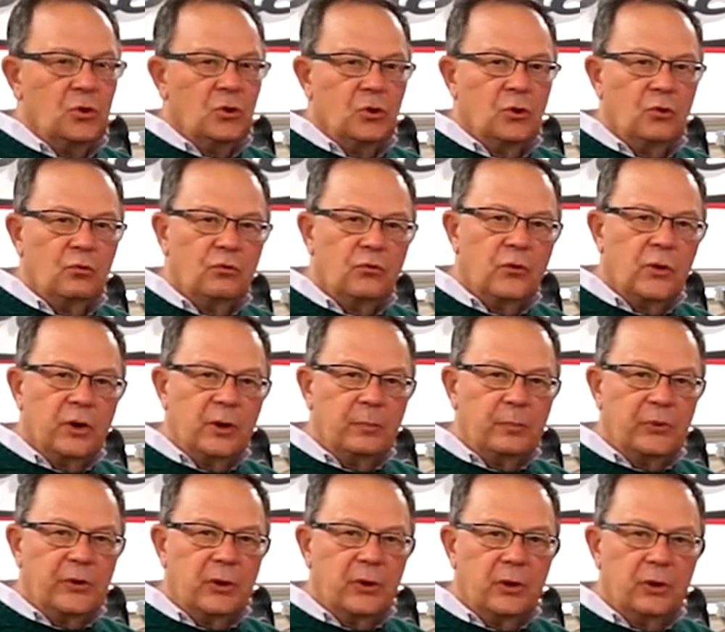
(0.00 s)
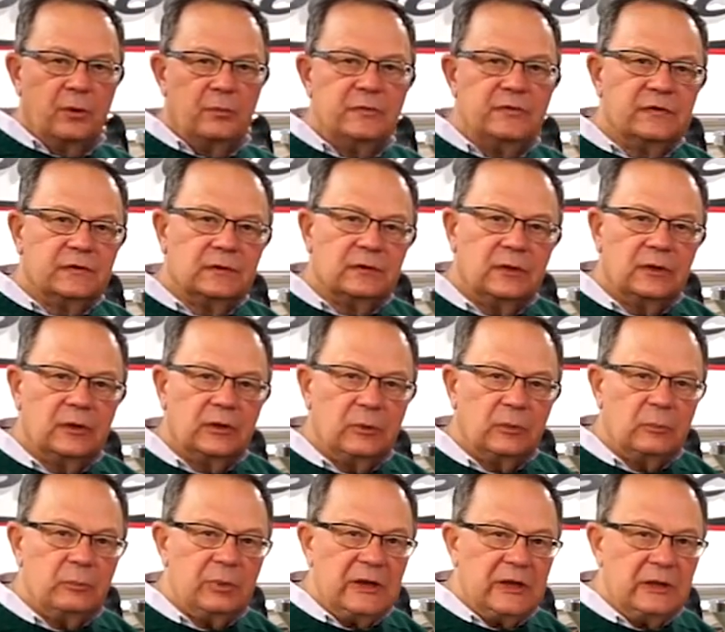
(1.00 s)
4 probes,
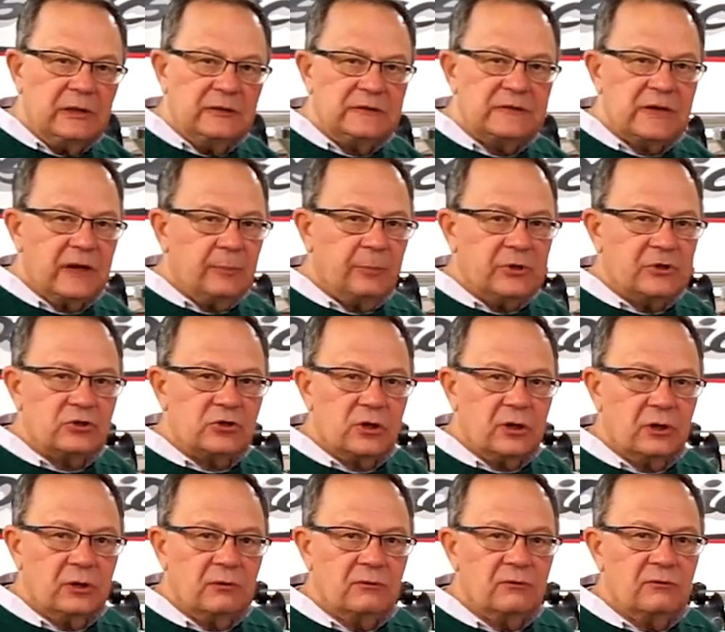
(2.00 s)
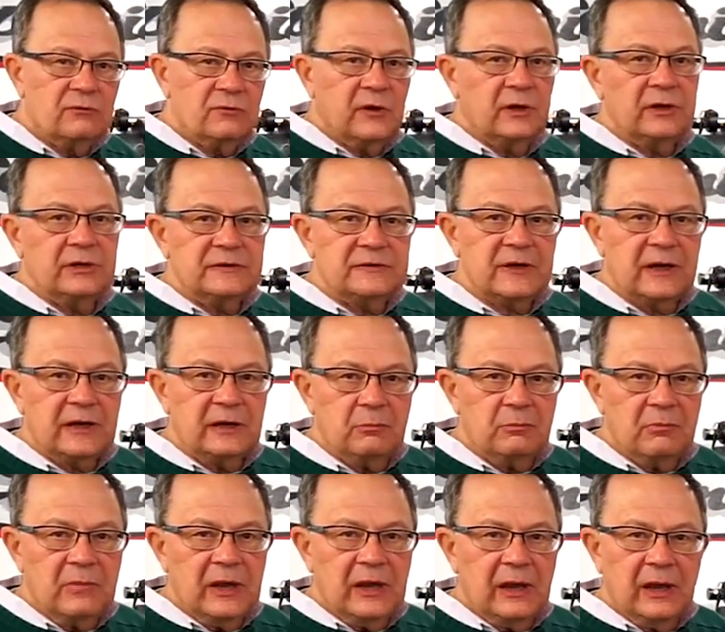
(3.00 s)
bean temperature, very tight
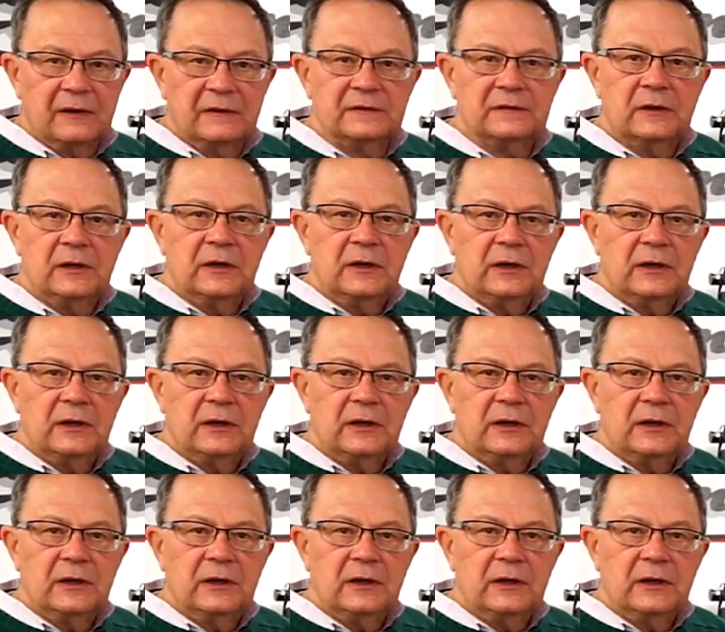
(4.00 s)
mass.